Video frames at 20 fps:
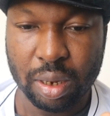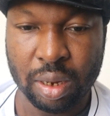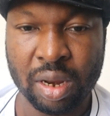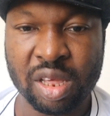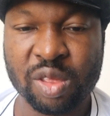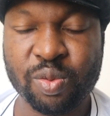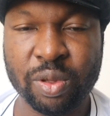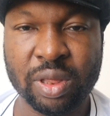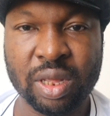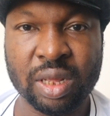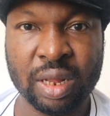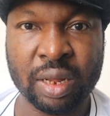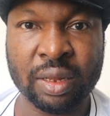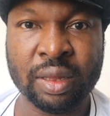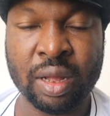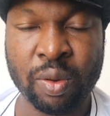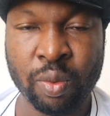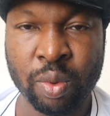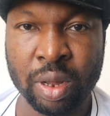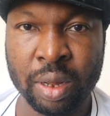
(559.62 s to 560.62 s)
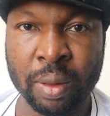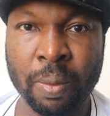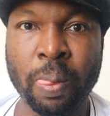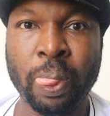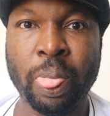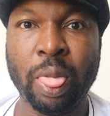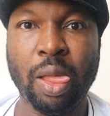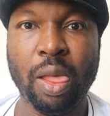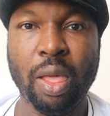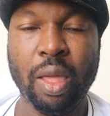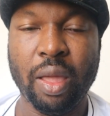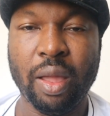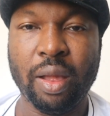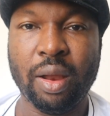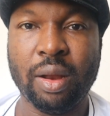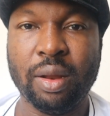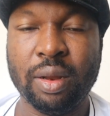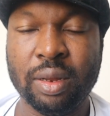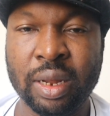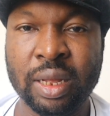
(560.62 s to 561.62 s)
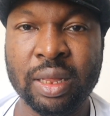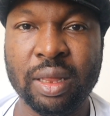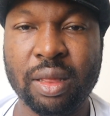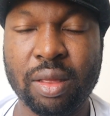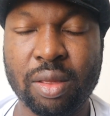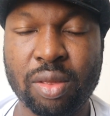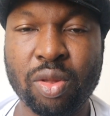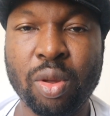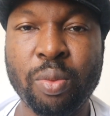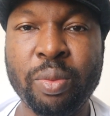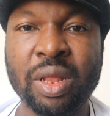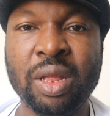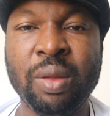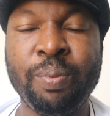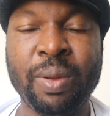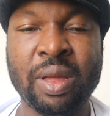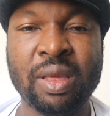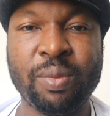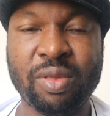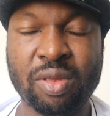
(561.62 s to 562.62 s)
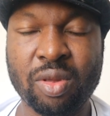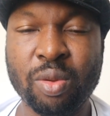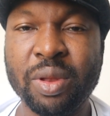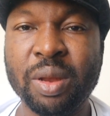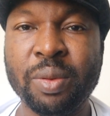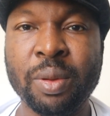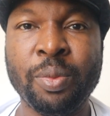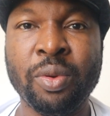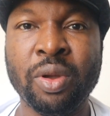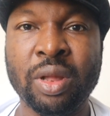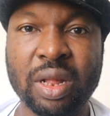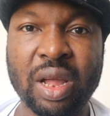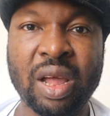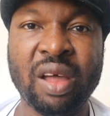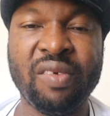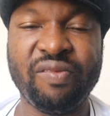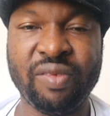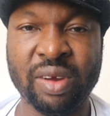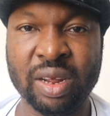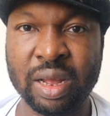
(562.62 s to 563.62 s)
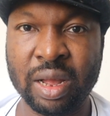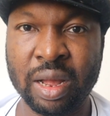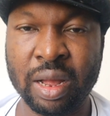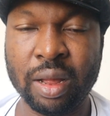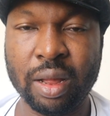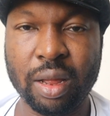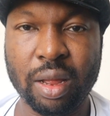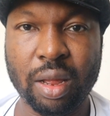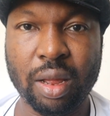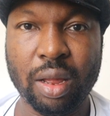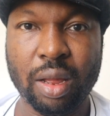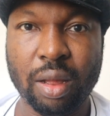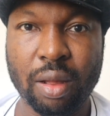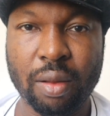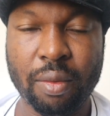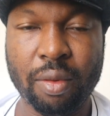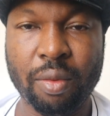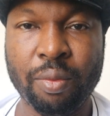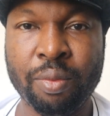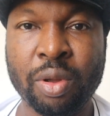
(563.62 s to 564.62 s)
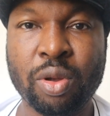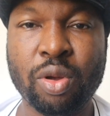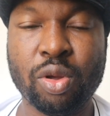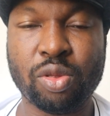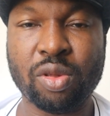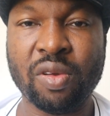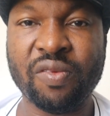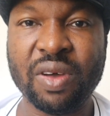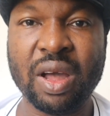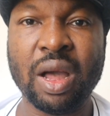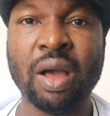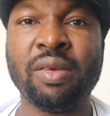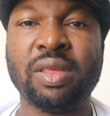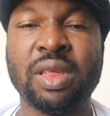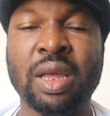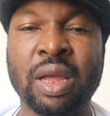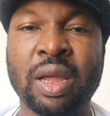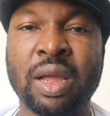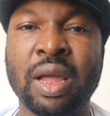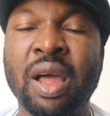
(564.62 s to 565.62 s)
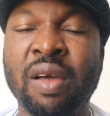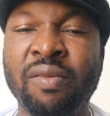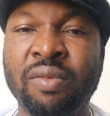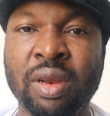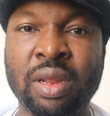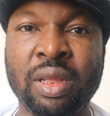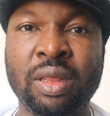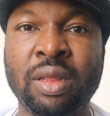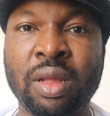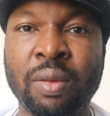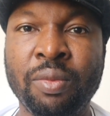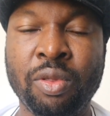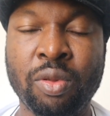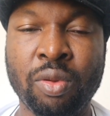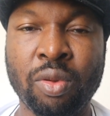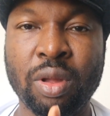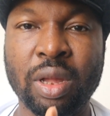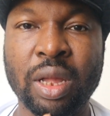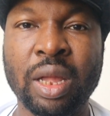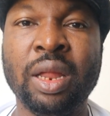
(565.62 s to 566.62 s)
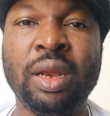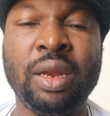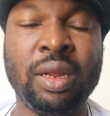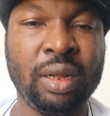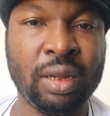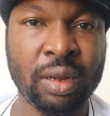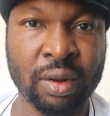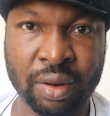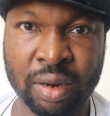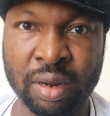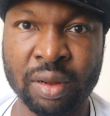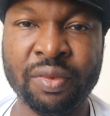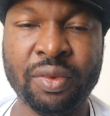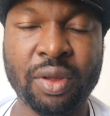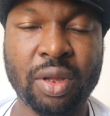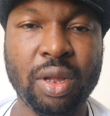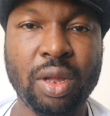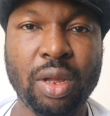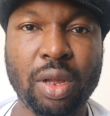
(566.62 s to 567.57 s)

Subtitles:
Let's put it another way. Like so many people in Africa, because of house and car, have led them to early grave.